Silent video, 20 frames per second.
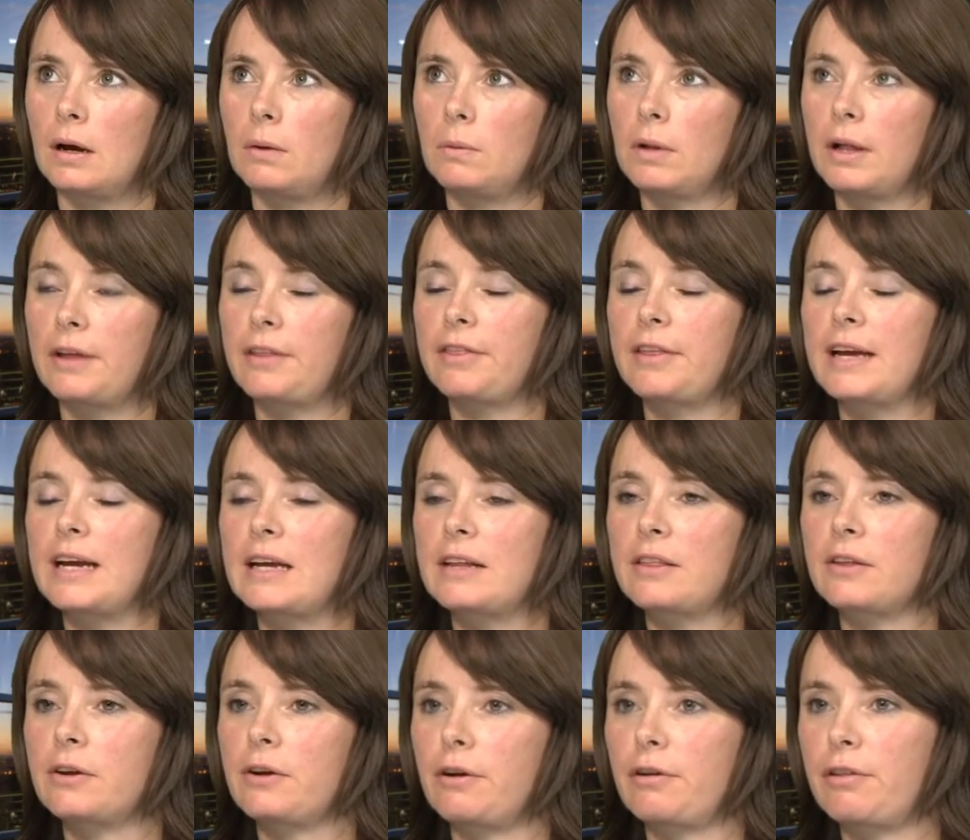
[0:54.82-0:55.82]
Well, I think
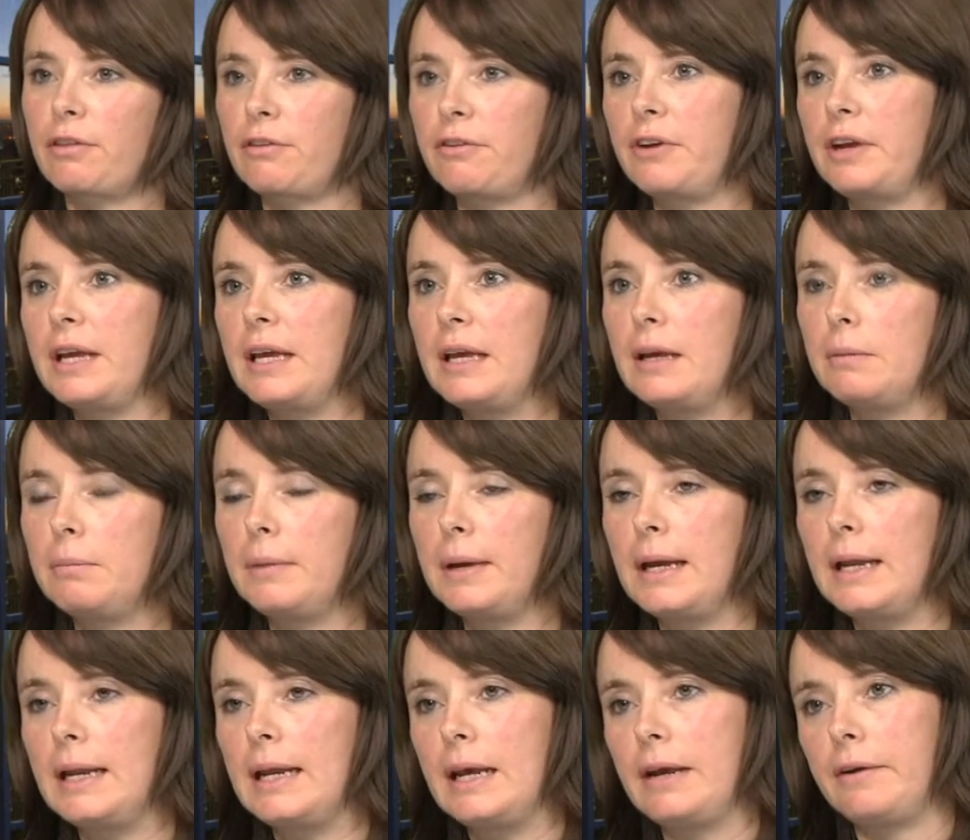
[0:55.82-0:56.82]
there are three
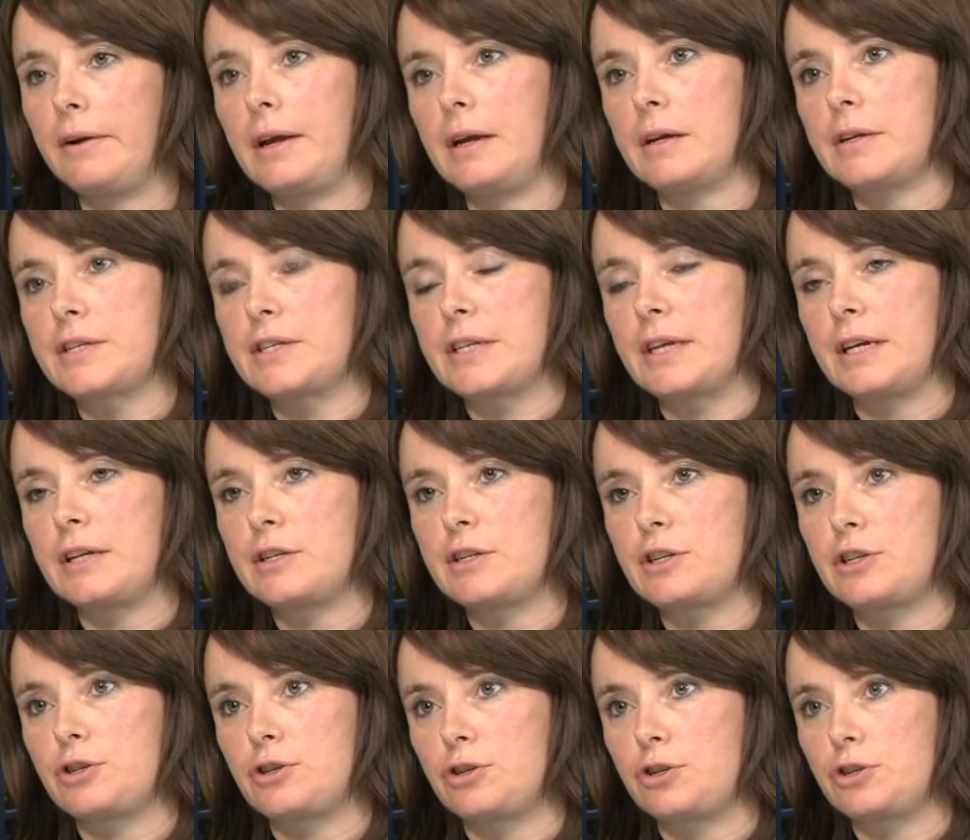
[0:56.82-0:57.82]
main areas that
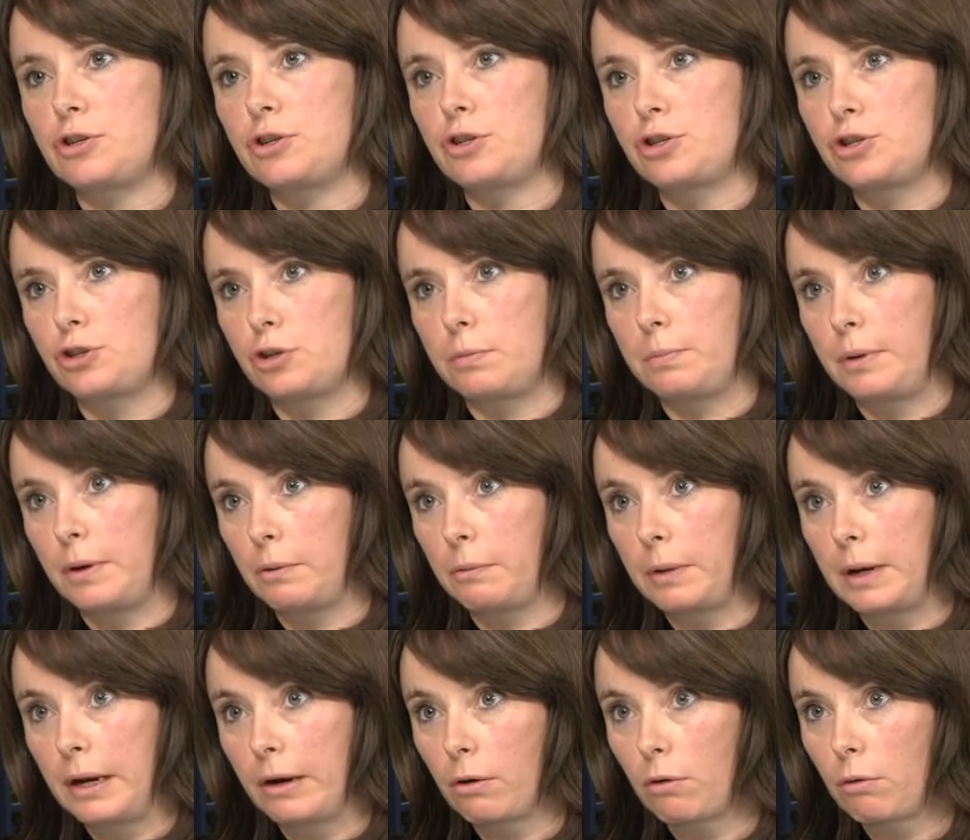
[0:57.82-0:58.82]
institutions should be
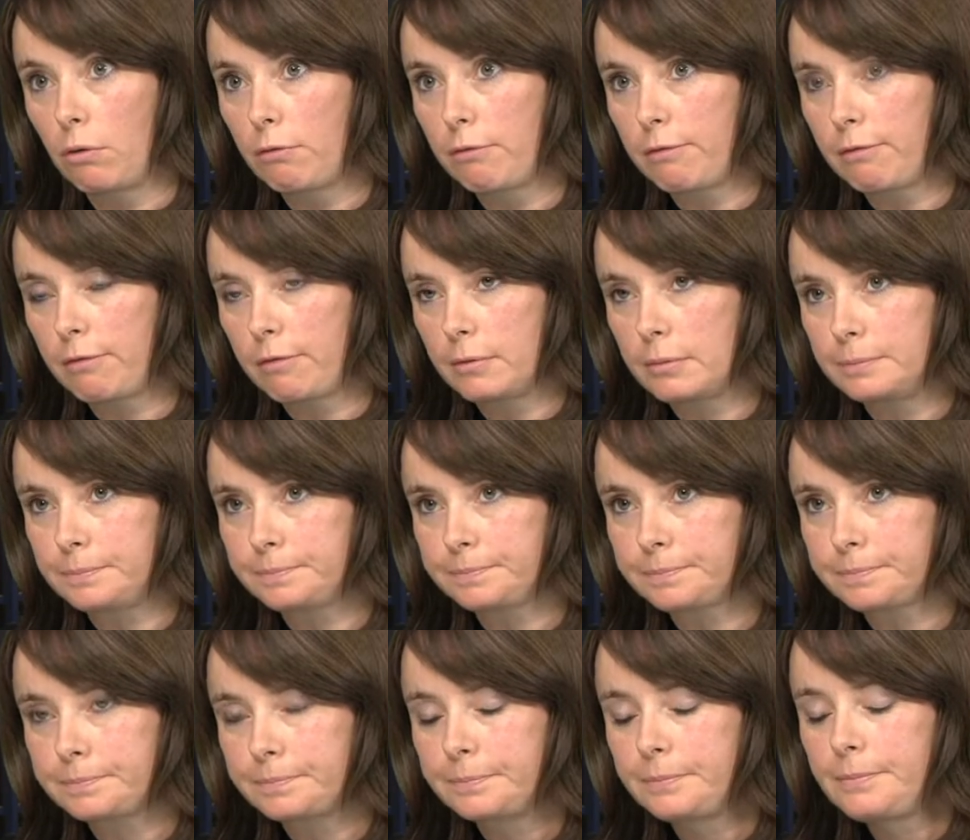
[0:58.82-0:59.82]
aware of.
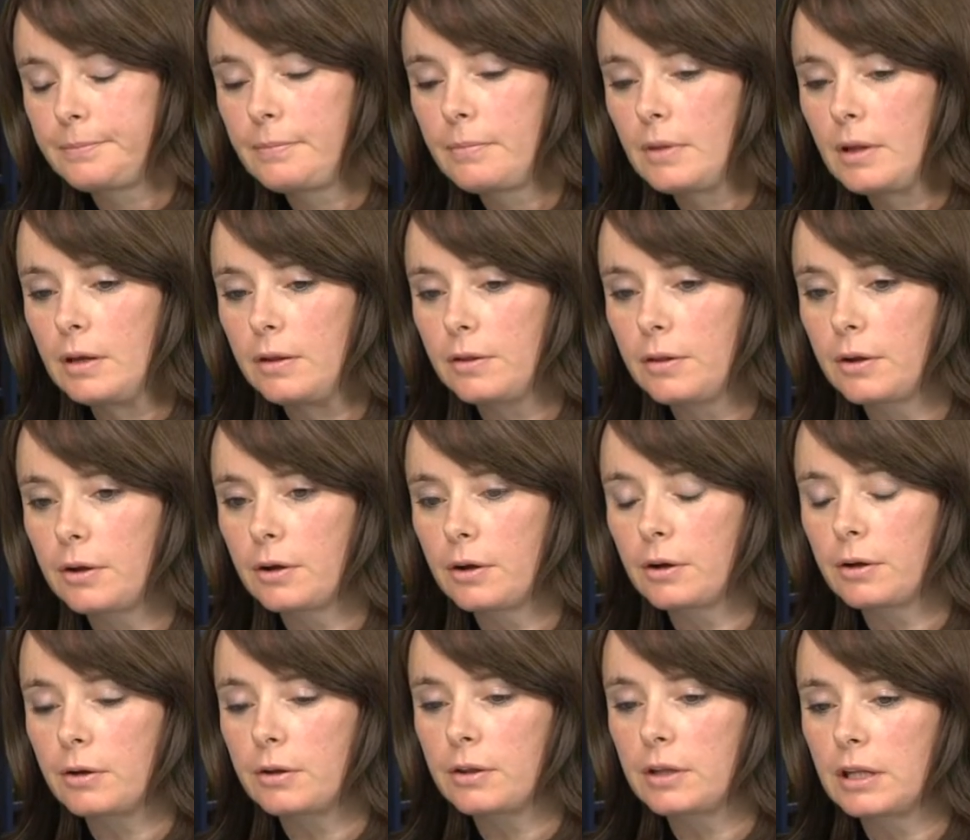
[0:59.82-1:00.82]

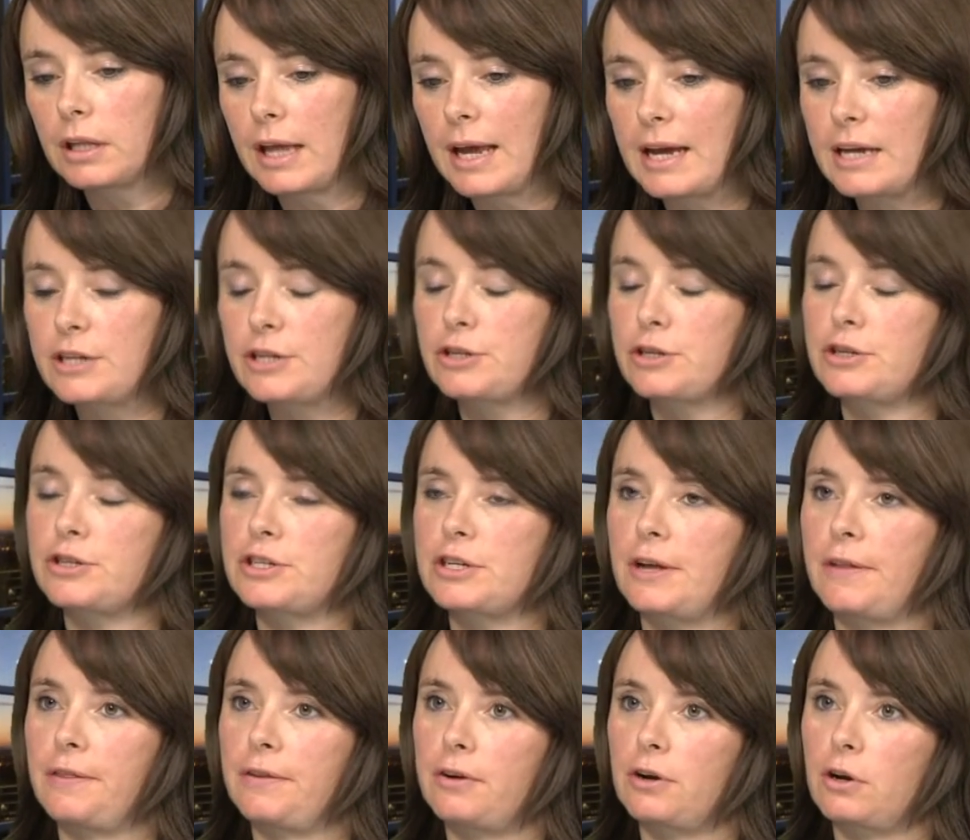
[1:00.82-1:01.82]
The lectures
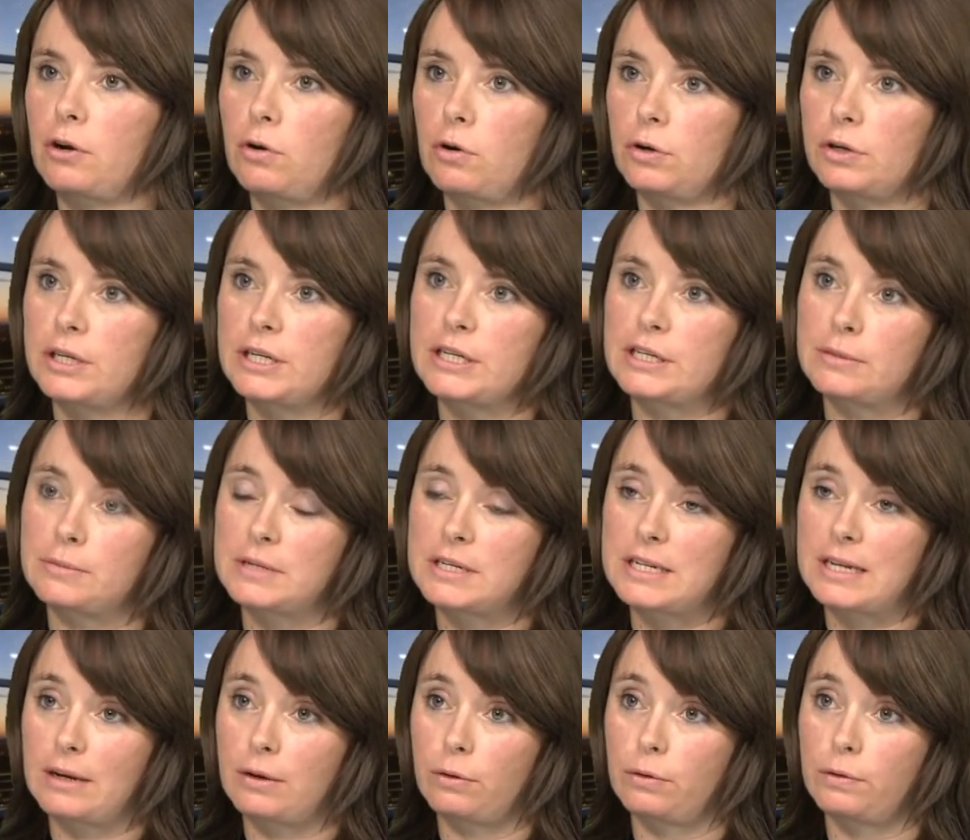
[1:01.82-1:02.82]
and the recordings
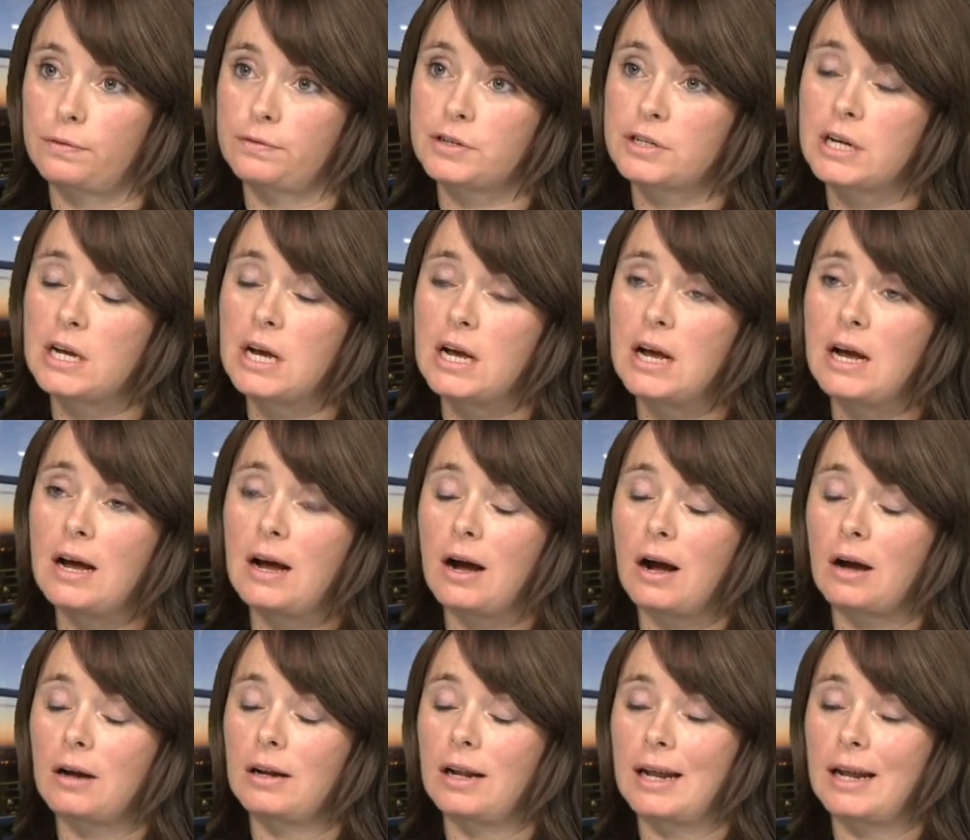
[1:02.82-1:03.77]
themselves are